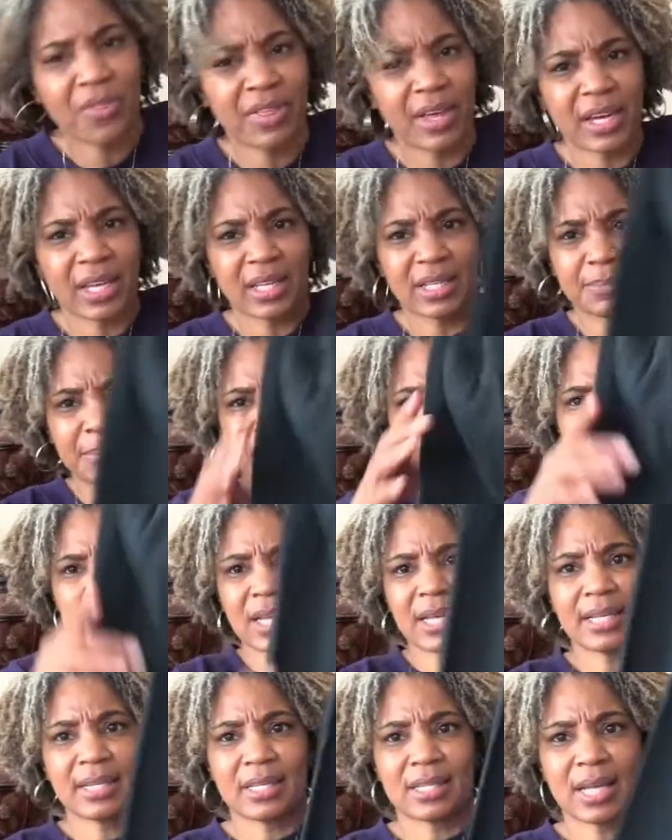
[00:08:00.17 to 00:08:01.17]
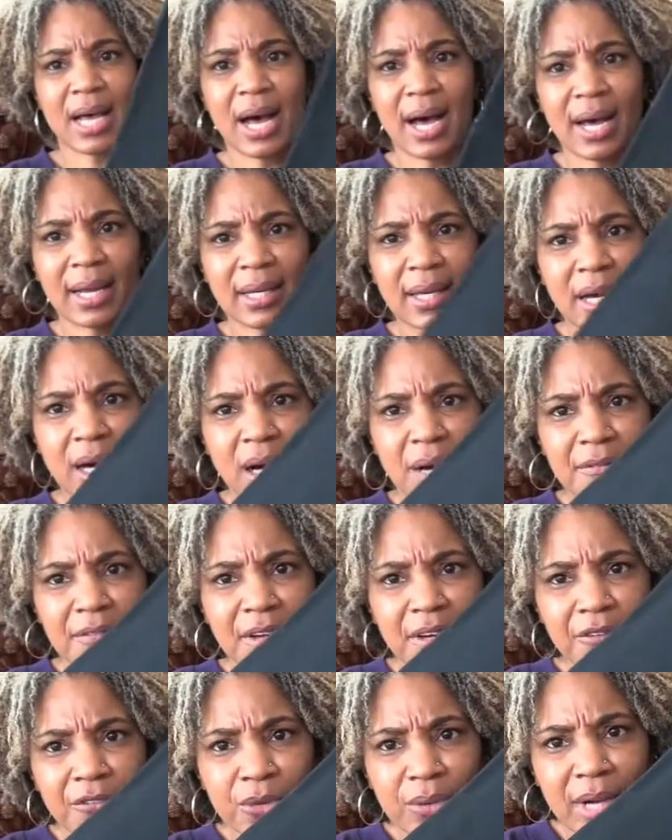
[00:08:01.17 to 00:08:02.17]
that is, but it's like this odd cuff
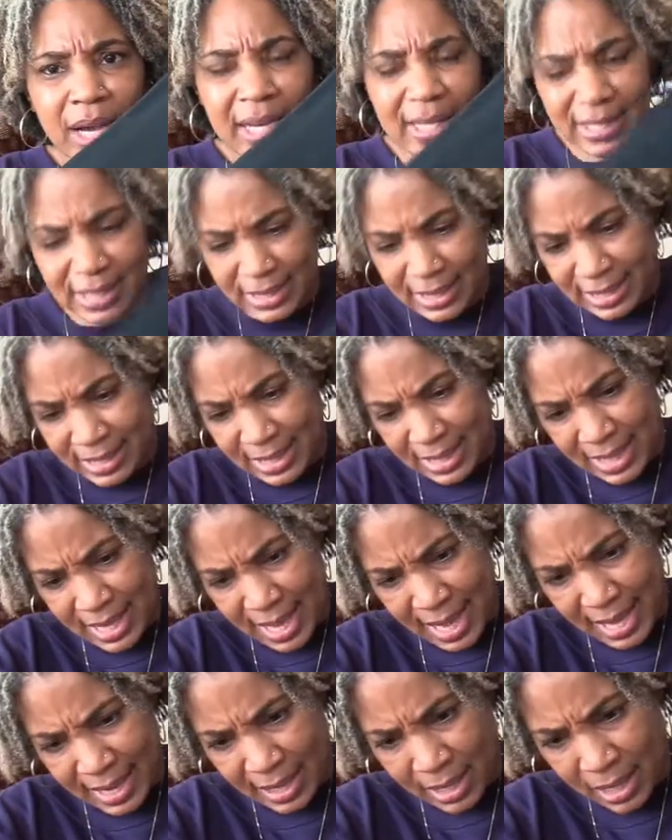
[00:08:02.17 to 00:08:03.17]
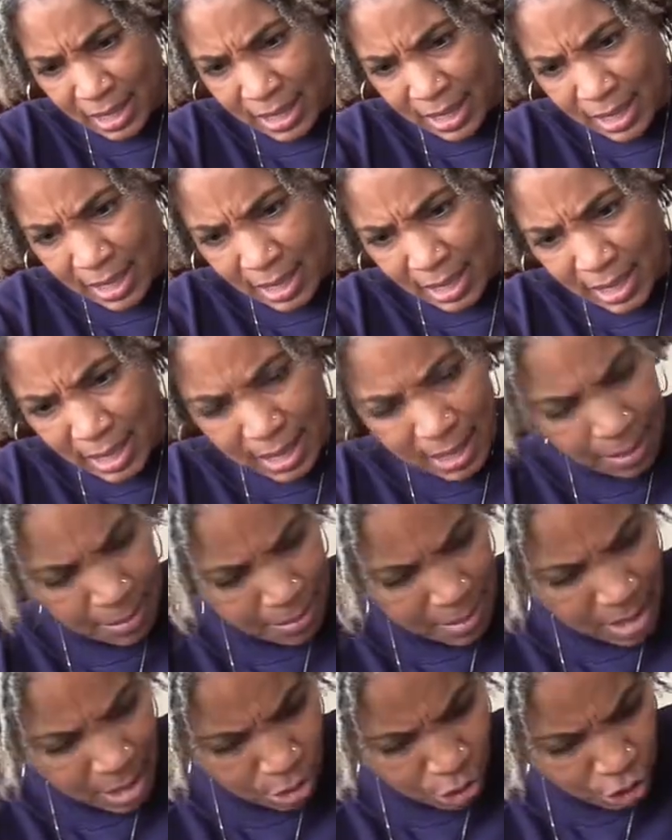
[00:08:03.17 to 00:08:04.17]
here, if you guys can see that.
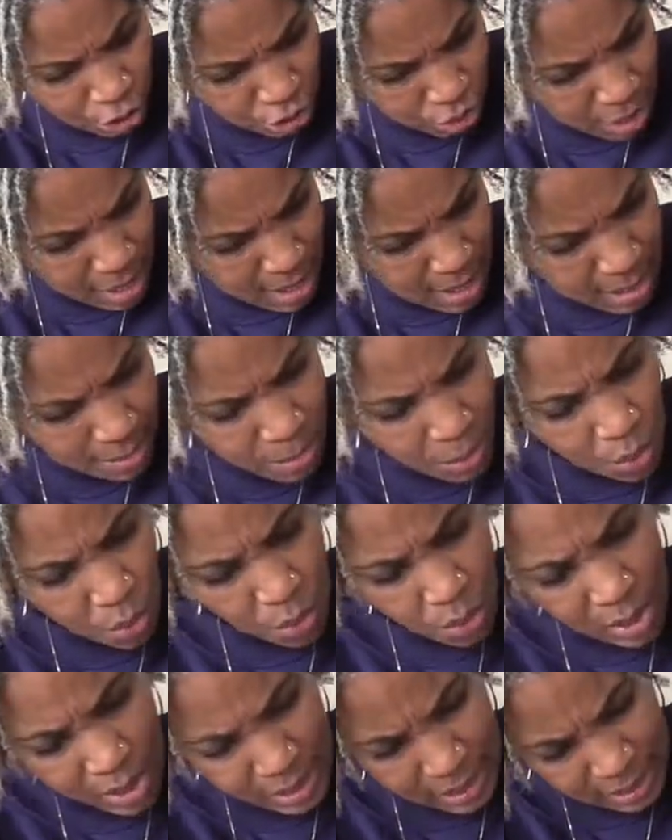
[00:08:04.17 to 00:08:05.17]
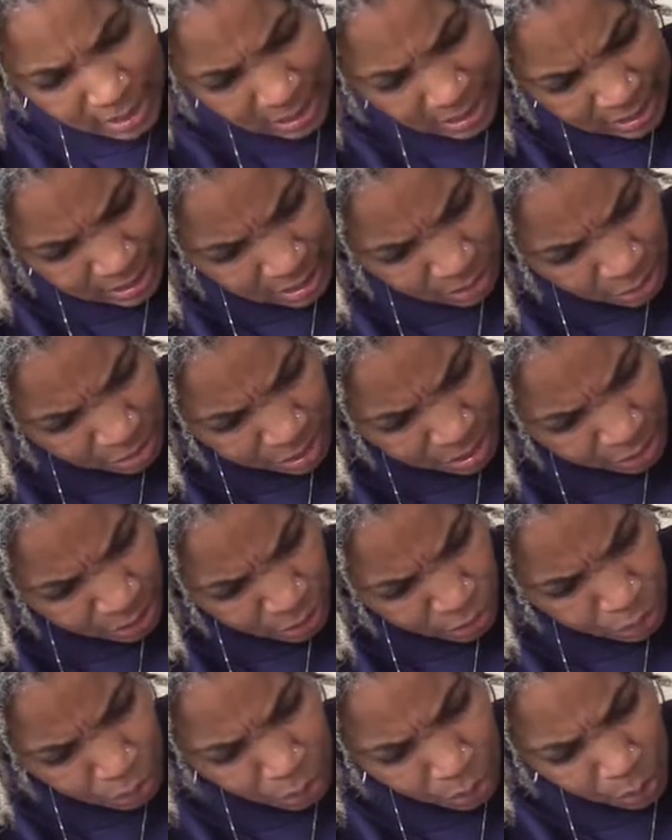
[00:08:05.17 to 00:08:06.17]
I'll try them on and see what they're
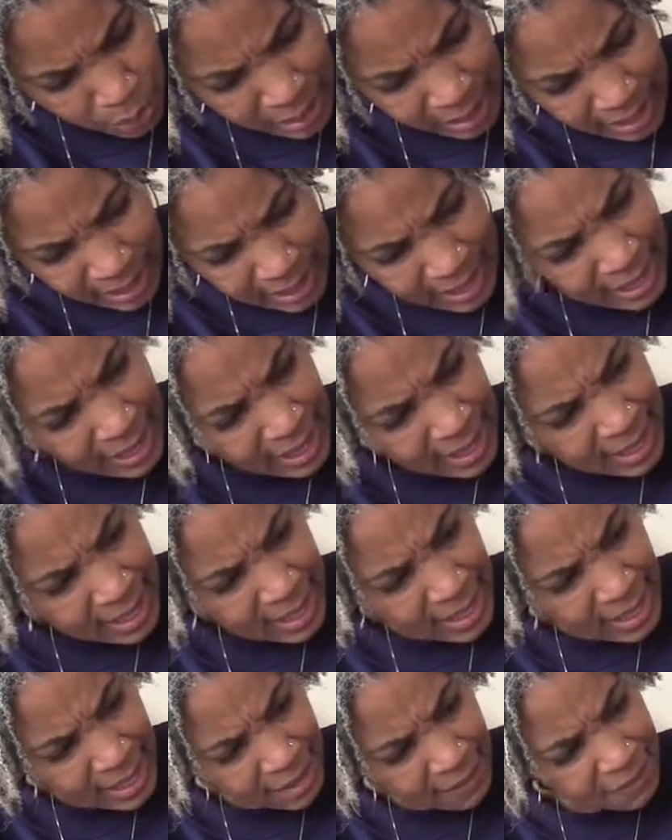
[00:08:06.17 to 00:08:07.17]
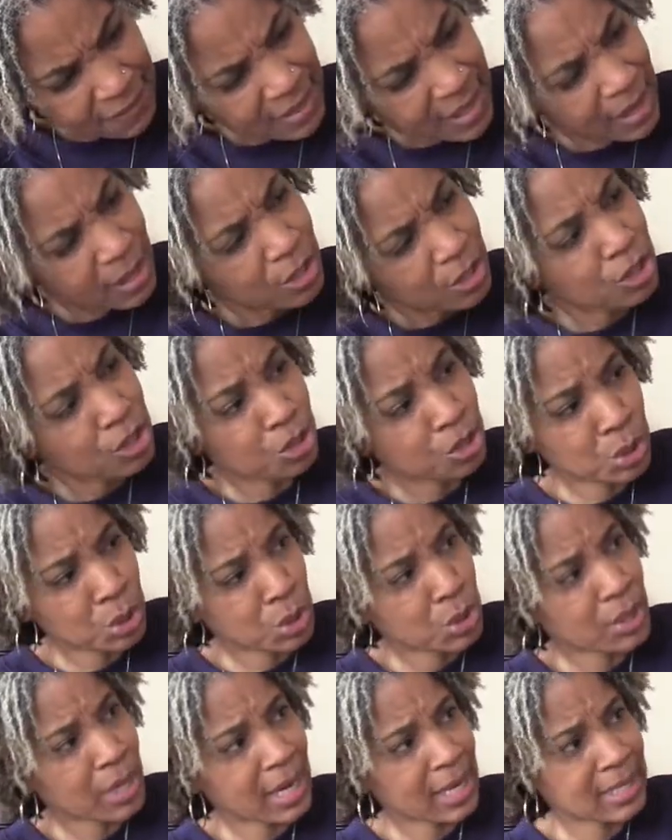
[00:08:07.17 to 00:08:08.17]
doing. If they're too
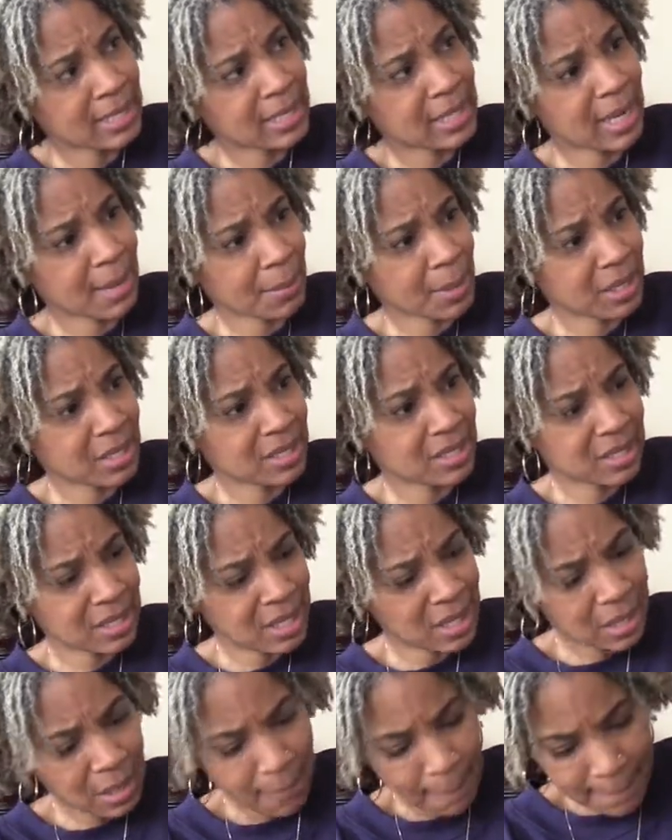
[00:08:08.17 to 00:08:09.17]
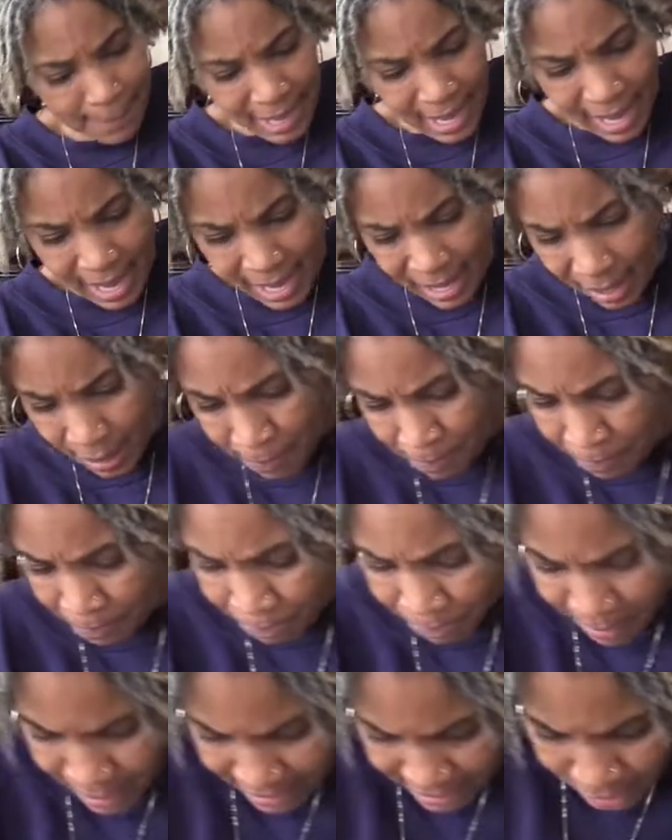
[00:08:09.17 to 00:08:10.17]
crazy, I'm going to send them back.
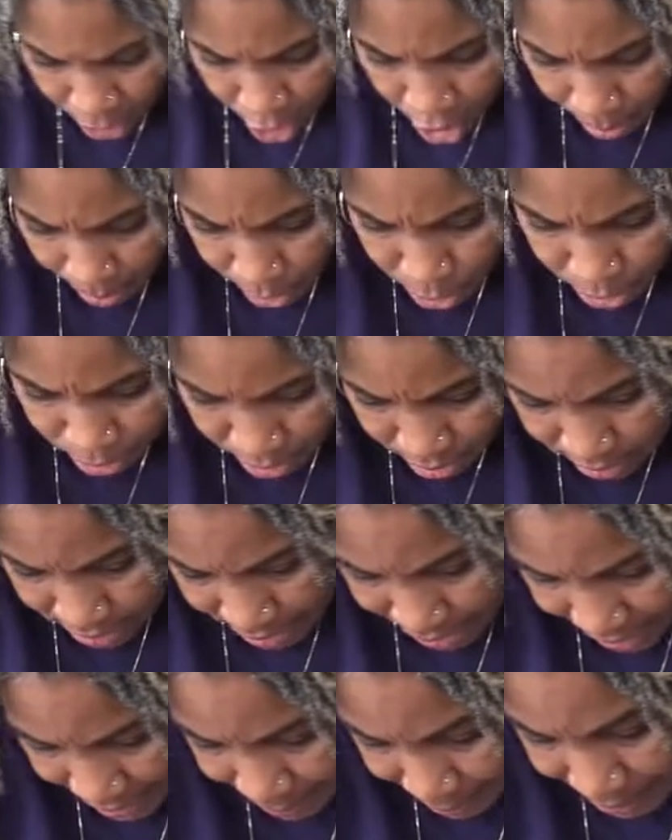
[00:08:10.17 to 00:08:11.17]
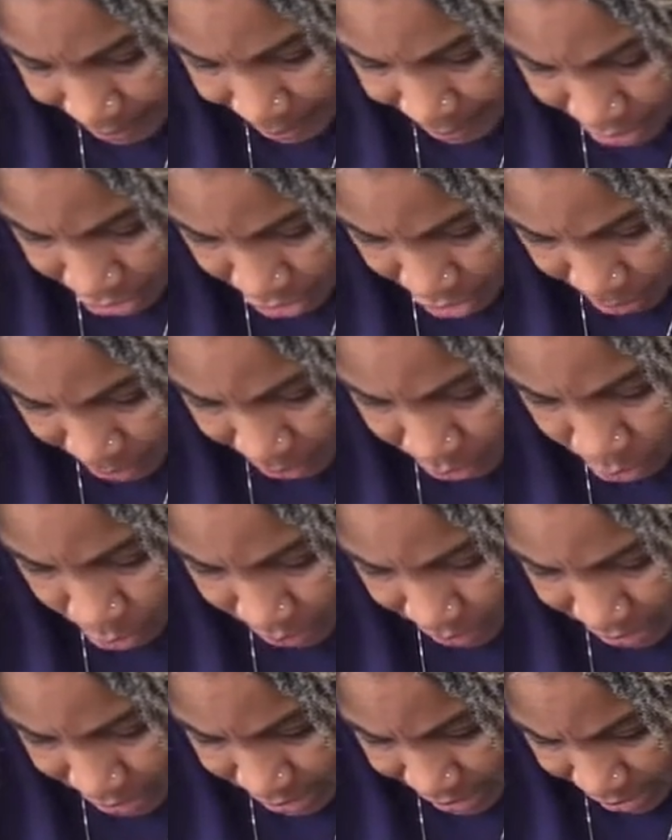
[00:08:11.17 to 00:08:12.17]
Because it almost looks like, I mean, we talking about
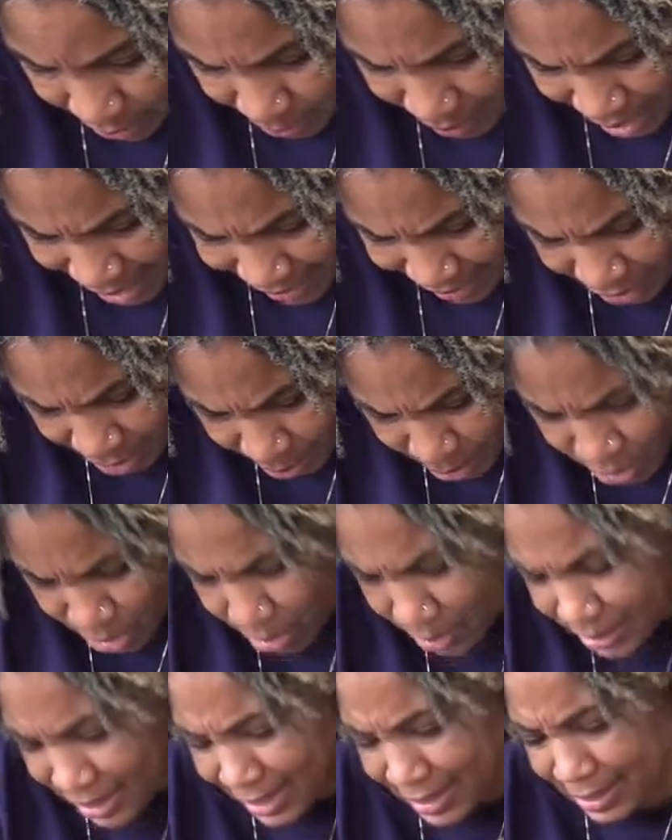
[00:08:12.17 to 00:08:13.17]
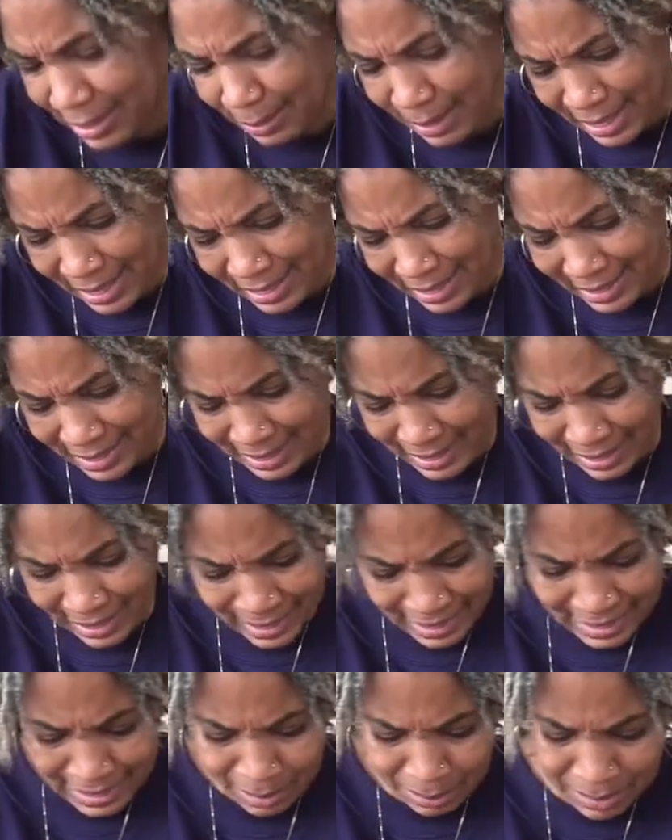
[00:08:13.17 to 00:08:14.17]
doing DIY, it almost looks like somebody did
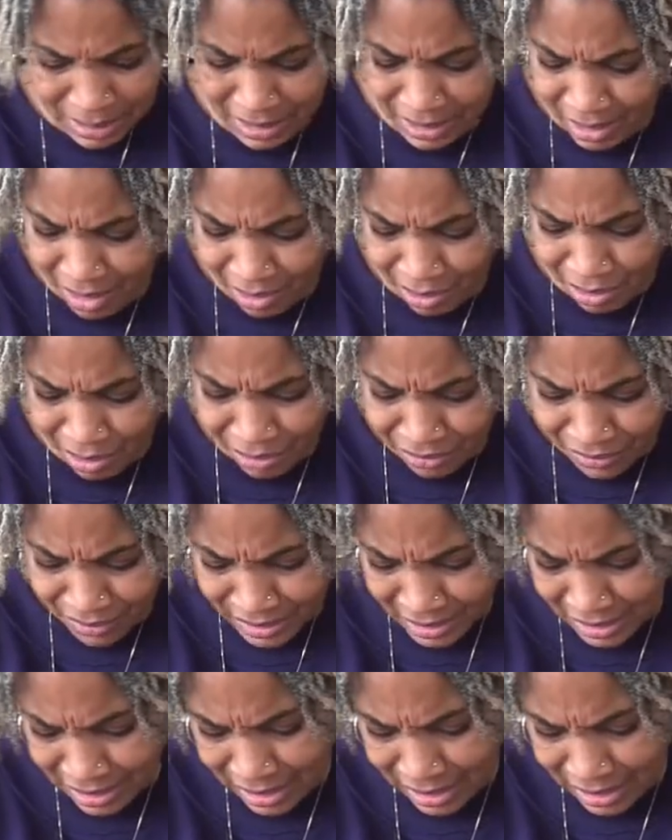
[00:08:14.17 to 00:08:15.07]
this themselves.